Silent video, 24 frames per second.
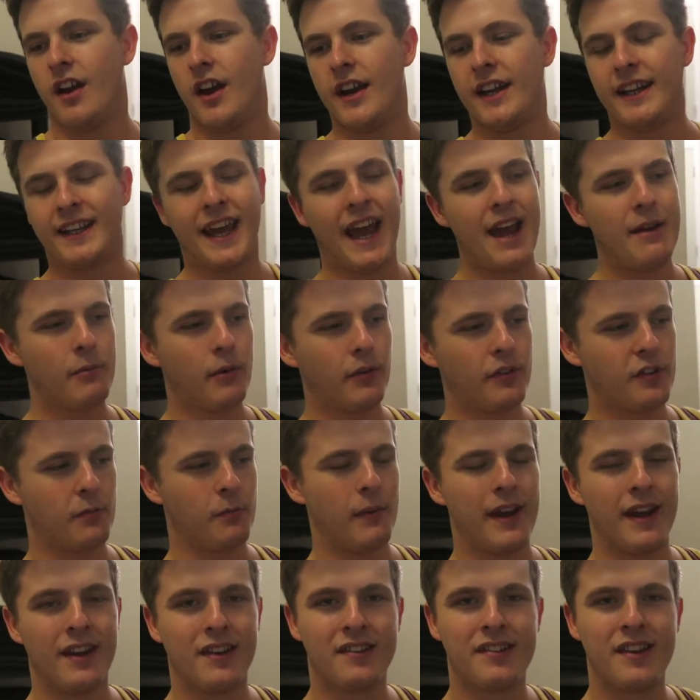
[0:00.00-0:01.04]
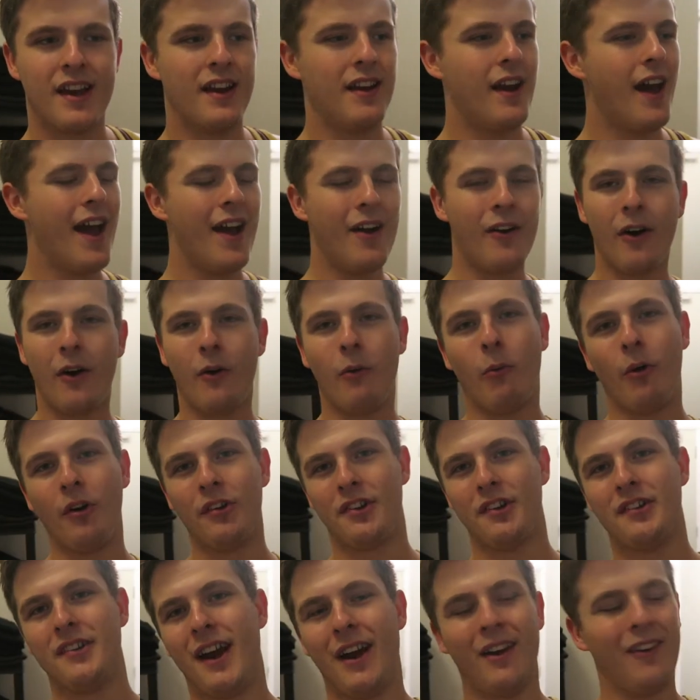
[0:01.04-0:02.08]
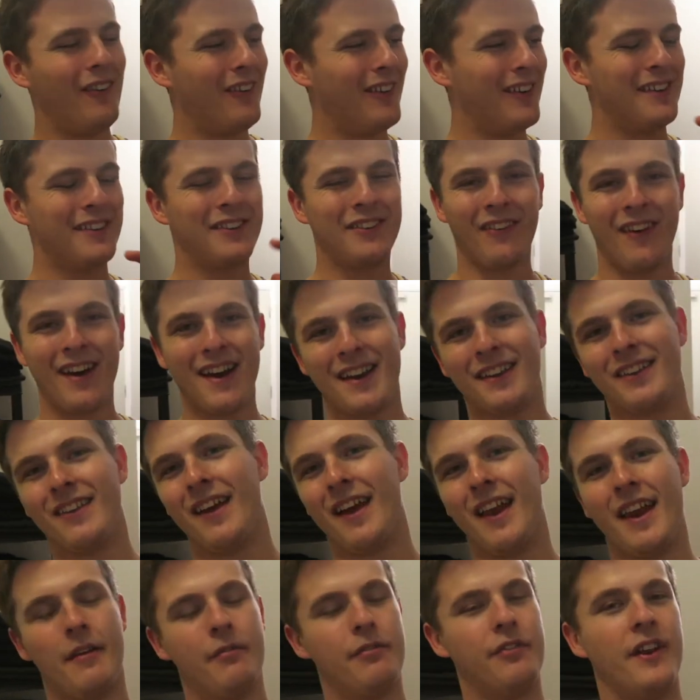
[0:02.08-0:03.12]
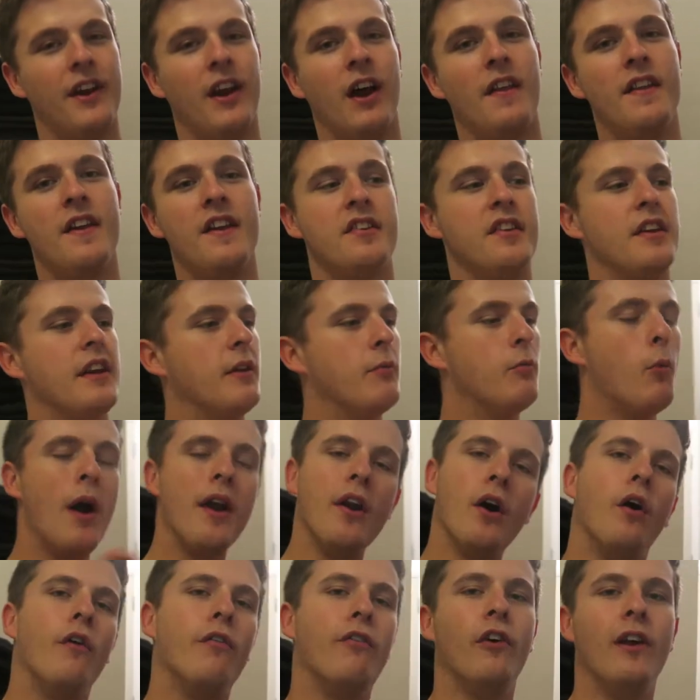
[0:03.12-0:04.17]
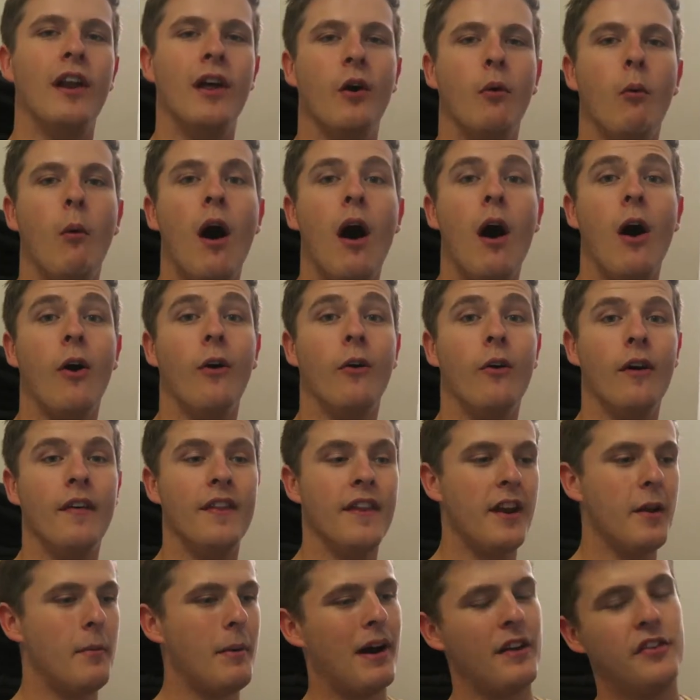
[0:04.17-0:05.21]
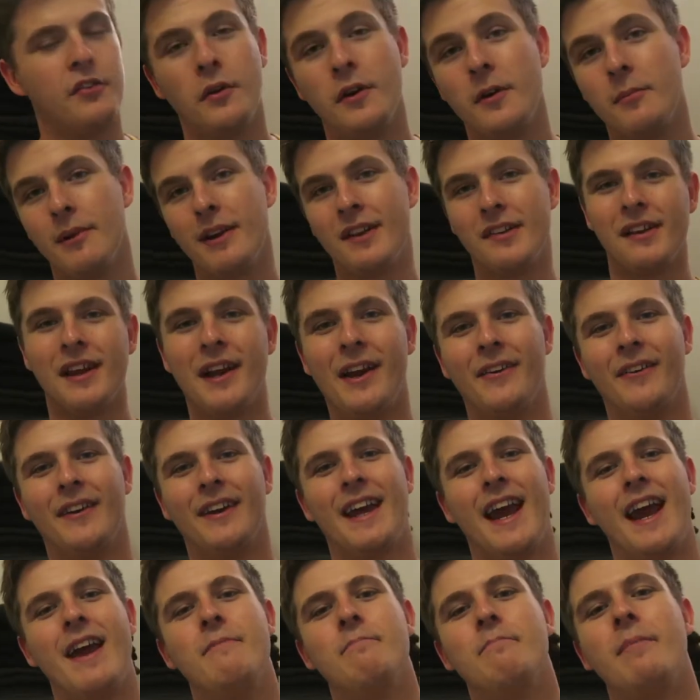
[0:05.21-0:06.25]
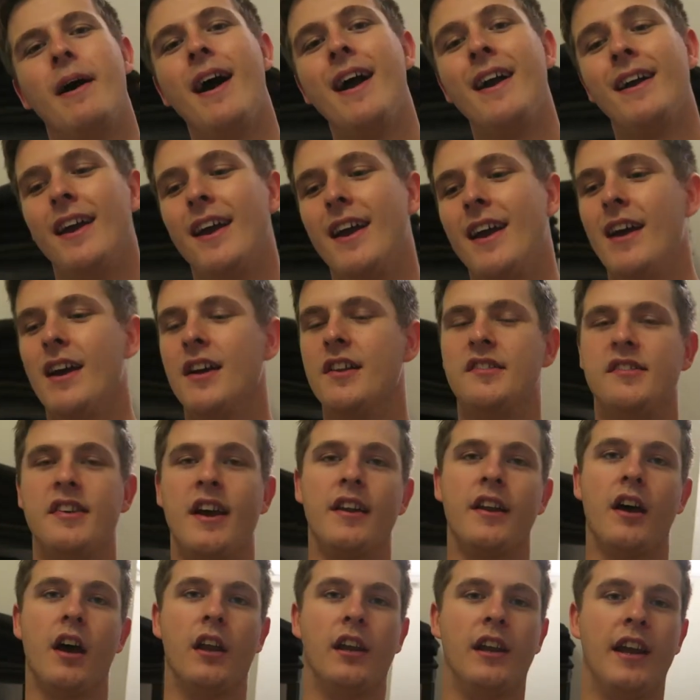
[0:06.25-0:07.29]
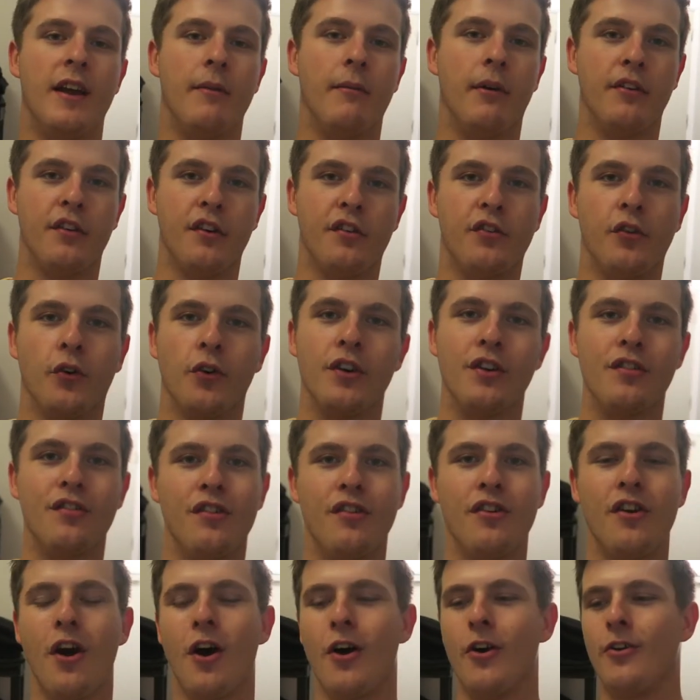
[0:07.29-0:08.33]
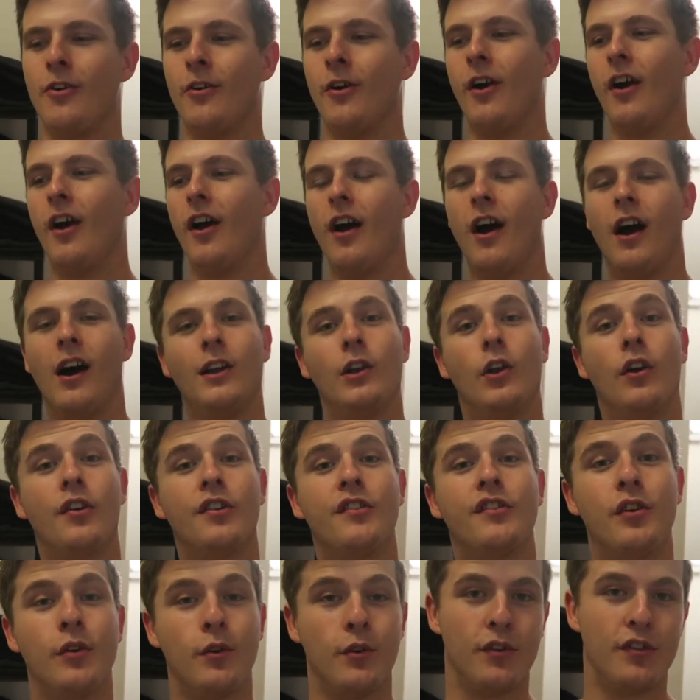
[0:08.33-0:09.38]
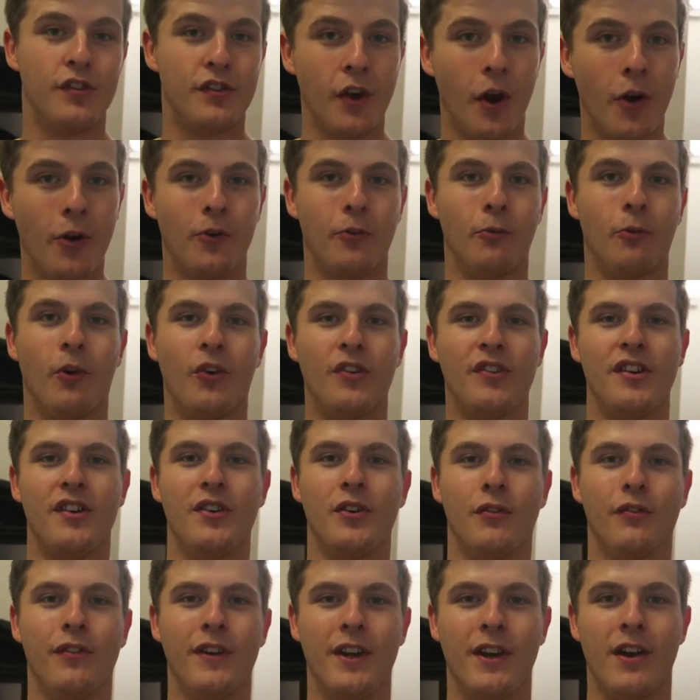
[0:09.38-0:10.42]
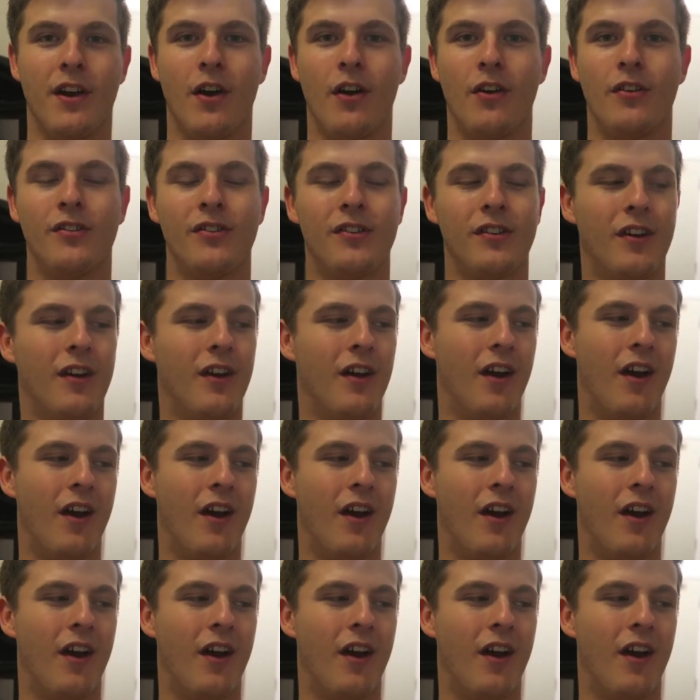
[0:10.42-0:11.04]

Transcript: and he came up to me and said, "Oh, I watch the channel. It's great and everything like this." And he went off for a little while, and then about 20 minutes later, he came back and said, "Liam, I just thought you should know, I lost two stone watching your videos,"